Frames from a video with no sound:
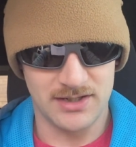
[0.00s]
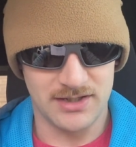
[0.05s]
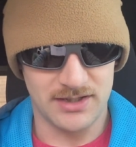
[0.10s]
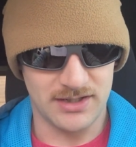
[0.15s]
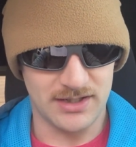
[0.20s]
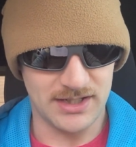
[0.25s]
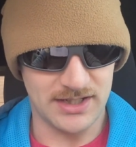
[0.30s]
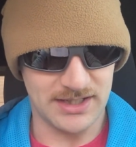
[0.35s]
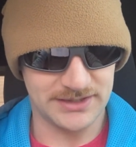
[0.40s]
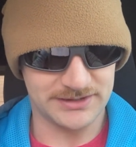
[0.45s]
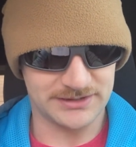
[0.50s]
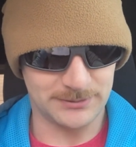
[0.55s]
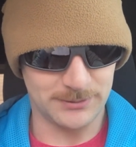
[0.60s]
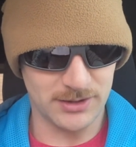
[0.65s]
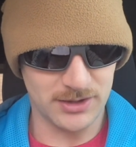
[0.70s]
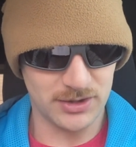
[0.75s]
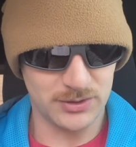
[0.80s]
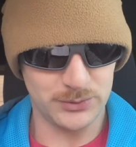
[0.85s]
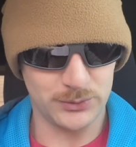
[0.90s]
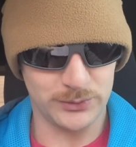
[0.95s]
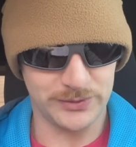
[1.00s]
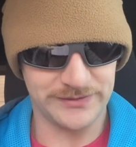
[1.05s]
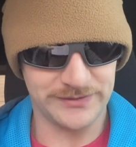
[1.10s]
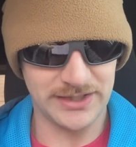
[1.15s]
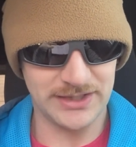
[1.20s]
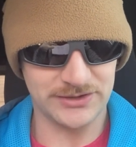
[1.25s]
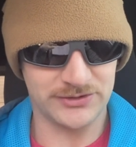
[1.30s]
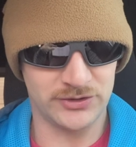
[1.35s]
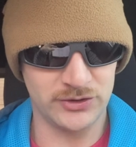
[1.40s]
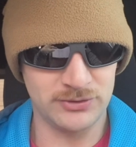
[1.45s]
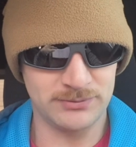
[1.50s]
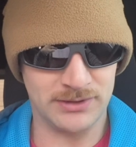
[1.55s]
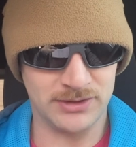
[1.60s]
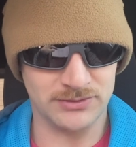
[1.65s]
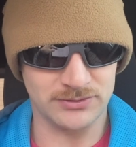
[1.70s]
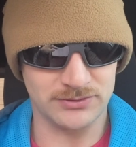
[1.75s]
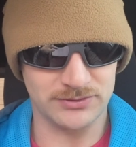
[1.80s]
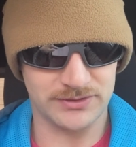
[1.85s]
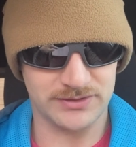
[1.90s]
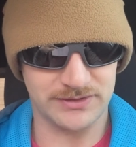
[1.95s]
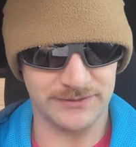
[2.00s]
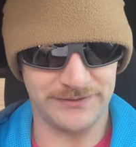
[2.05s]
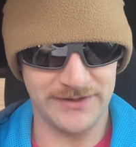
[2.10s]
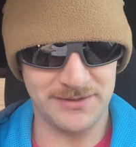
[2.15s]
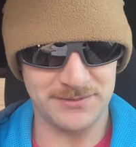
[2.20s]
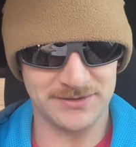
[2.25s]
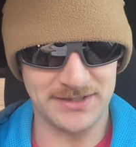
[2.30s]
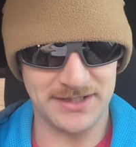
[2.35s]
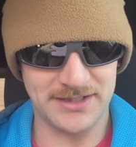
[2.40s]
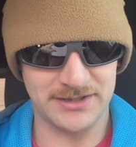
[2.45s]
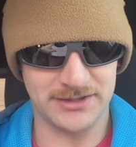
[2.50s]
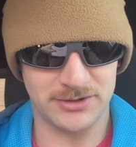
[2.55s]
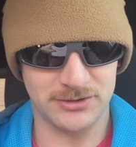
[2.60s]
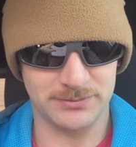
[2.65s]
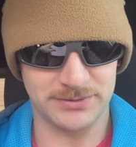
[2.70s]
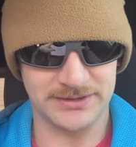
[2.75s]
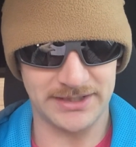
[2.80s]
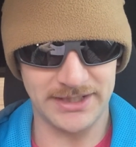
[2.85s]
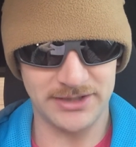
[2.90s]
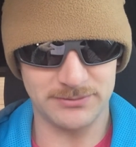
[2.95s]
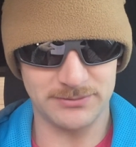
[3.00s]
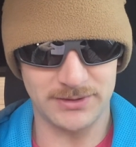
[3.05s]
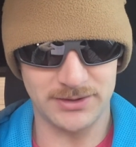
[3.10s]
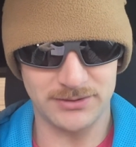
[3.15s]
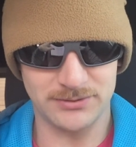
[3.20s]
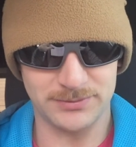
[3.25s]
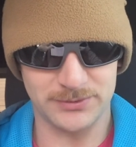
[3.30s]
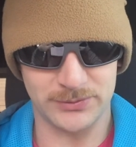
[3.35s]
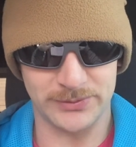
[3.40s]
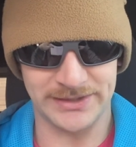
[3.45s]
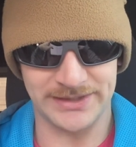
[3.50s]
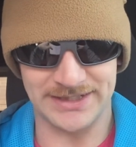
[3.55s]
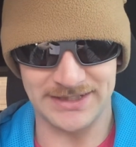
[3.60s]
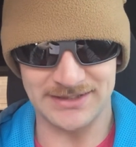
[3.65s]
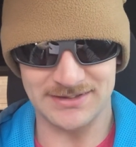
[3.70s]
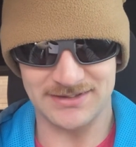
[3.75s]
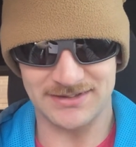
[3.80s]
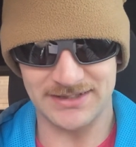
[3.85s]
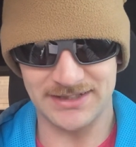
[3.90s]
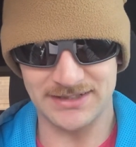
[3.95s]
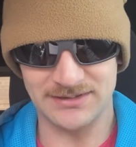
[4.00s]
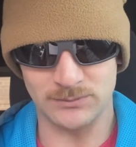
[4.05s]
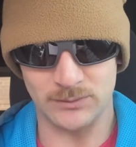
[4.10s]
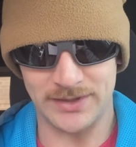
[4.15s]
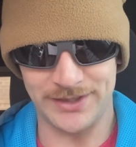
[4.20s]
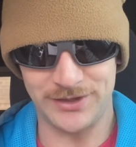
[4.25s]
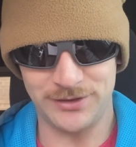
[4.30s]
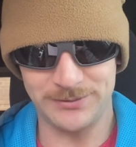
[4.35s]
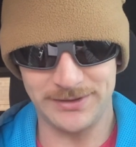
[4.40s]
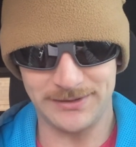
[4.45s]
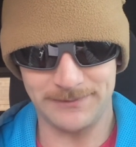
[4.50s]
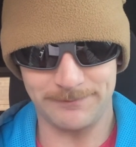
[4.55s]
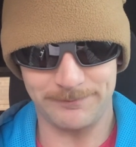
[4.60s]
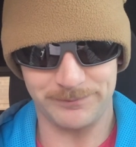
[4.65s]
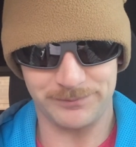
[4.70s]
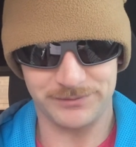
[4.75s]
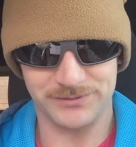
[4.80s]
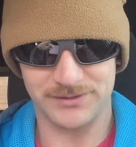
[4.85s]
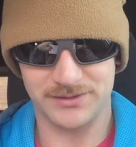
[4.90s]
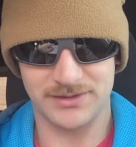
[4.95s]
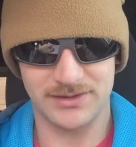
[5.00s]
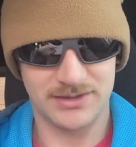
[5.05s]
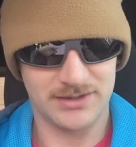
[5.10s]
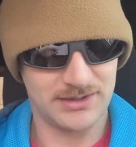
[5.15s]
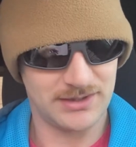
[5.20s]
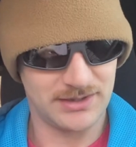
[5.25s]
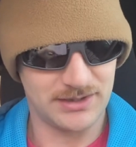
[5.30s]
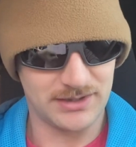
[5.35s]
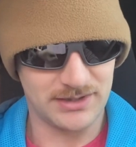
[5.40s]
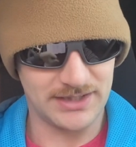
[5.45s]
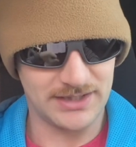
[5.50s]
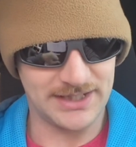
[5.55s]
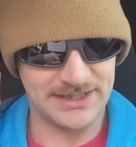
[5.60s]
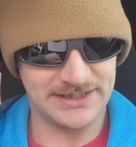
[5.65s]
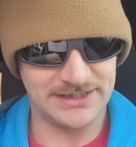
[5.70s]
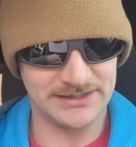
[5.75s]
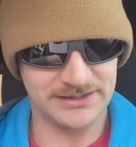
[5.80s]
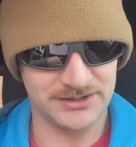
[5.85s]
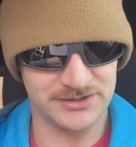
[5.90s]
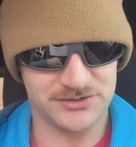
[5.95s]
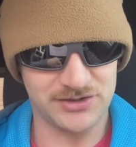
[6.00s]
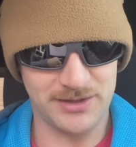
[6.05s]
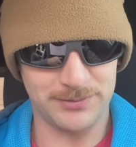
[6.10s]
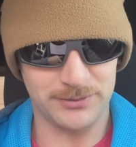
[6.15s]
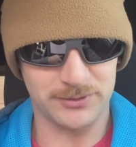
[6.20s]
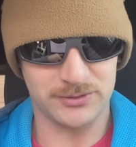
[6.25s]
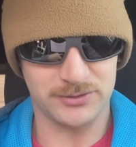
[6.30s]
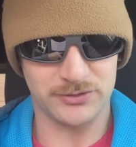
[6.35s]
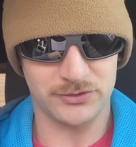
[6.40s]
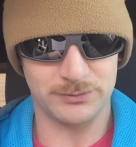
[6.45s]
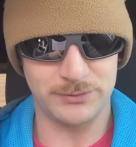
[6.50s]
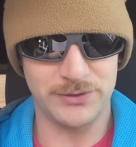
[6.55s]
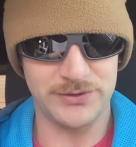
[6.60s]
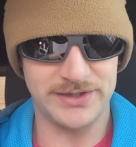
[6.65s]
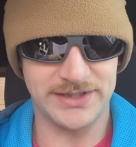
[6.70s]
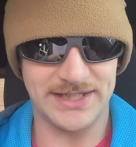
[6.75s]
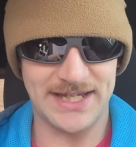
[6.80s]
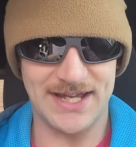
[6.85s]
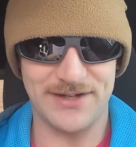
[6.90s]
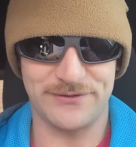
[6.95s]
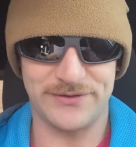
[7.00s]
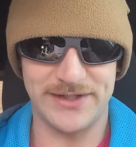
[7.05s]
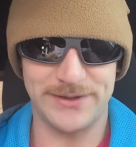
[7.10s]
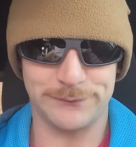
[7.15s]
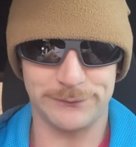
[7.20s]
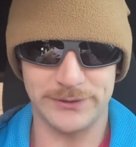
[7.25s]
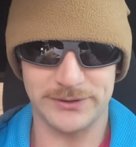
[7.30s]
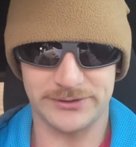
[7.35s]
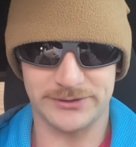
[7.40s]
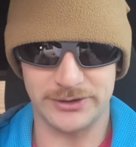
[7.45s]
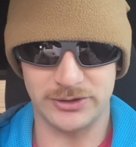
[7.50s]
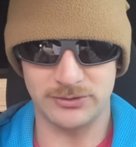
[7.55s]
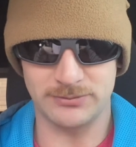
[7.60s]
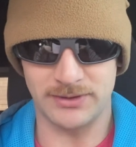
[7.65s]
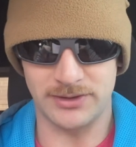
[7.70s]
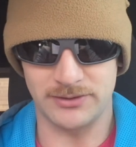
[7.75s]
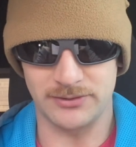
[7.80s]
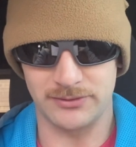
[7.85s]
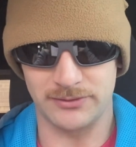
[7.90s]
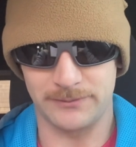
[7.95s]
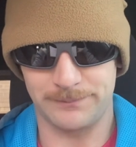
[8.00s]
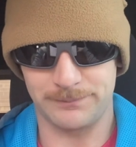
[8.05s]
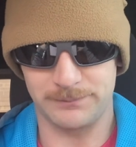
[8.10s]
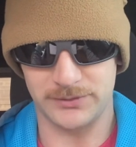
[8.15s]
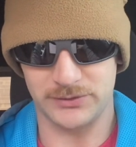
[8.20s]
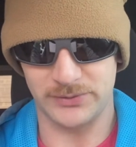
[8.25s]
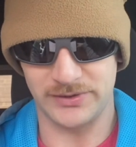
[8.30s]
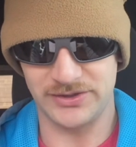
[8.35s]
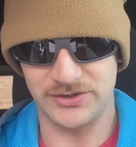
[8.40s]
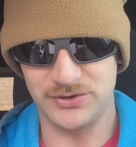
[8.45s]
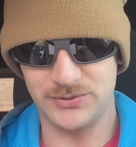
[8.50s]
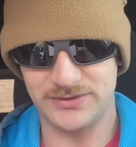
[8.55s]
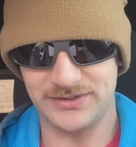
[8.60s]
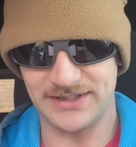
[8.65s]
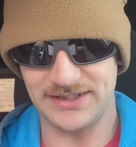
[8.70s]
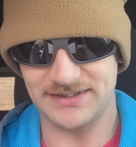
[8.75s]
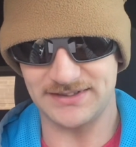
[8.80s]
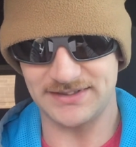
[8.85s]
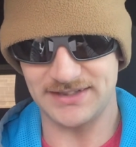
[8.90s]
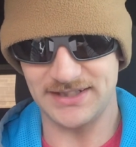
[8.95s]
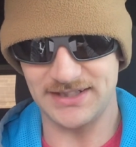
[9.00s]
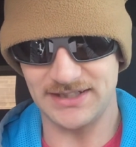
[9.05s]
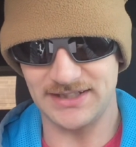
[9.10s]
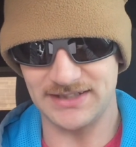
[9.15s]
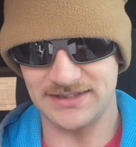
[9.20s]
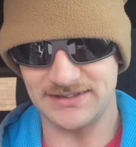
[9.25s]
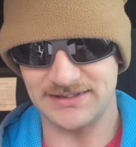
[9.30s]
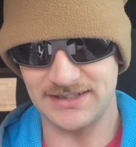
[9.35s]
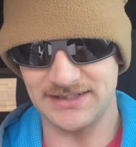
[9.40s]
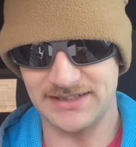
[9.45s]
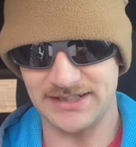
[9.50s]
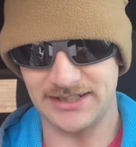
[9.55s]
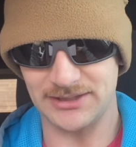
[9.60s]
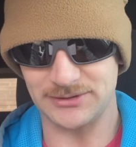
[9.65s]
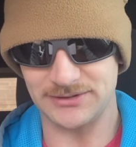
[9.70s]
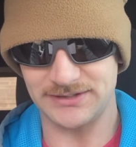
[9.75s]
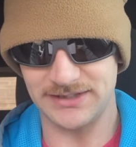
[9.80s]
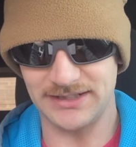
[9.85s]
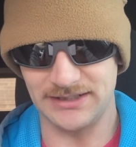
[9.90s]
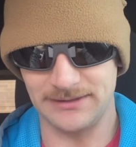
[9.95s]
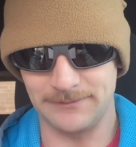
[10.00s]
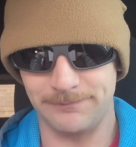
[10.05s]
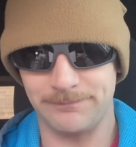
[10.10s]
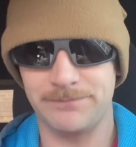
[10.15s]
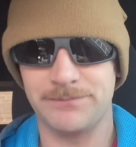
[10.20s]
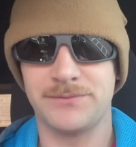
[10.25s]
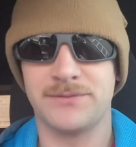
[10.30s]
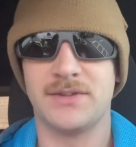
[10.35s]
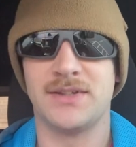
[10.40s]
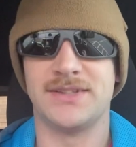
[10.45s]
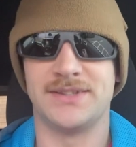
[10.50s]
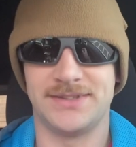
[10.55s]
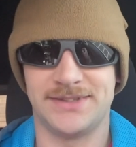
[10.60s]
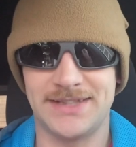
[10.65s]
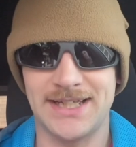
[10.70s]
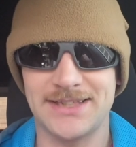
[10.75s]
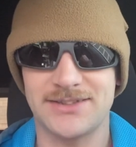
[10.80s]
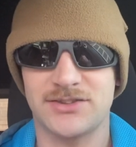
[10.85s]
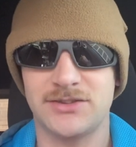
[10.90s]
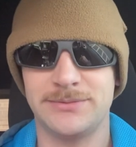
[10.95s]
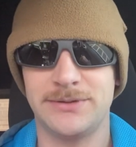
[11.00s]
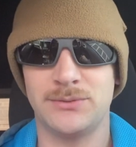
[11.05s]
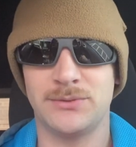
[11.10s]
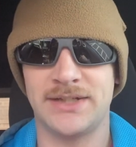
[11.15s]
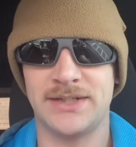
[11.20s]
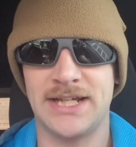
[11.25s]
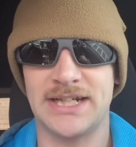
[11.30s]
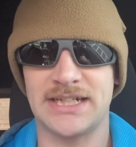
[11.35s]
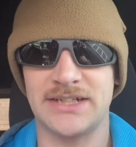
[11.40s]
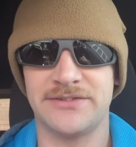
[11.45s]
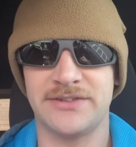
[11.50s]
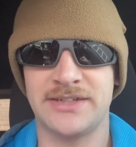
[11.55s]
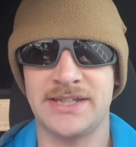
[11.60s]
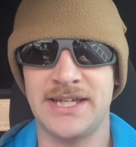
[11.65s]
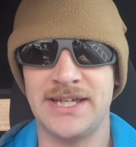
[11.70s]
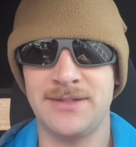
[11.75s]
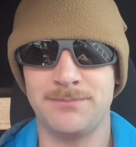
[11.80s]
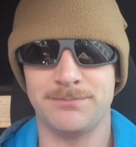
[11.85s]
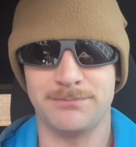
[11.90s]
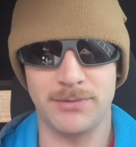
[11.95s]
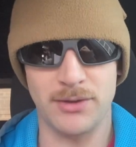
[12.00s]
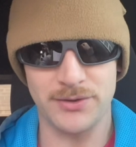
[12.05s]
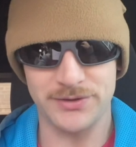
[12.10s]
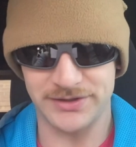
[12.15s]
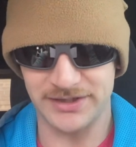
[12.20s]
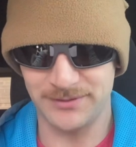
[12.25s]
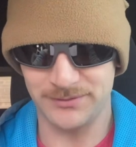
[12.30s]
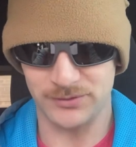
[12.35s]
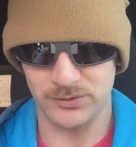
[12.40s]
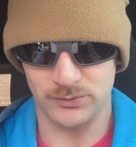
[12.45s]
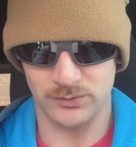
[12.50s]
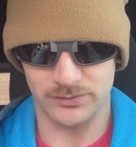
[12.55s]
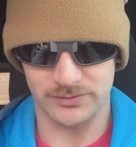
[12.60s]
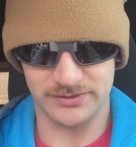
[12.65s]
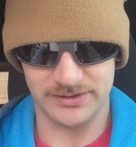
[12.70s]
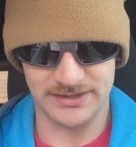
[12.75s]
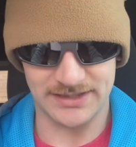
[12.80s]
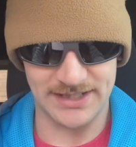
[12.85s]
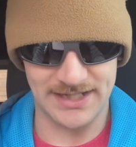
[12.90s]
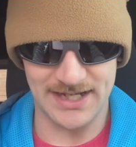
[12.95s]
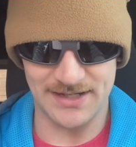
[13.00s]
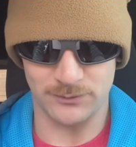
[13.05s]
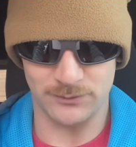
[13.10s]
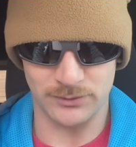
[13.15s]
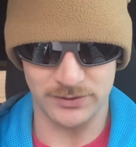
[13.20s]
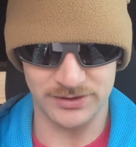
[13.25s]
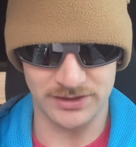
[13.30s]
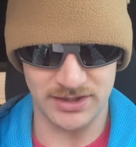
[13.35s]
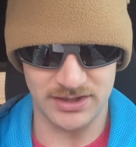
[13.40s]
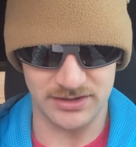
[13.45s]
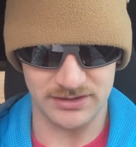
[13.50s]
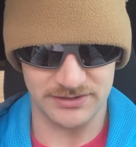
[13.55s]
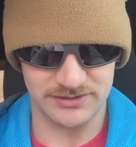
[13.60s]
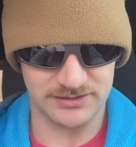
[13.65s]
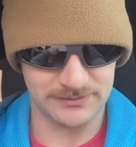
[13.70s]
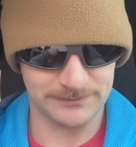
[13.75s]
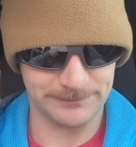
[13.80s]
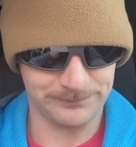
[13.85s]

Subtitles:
Tomorrow we've got 2 bowls. The famous Idaho Potato Bowl between Kent State and Wyoming. And then the Tropical Smoothie Cafe Frisco Bowl between UTSA and San Diego State. That's going to be one heck of a game. Both teams they have 1 loss.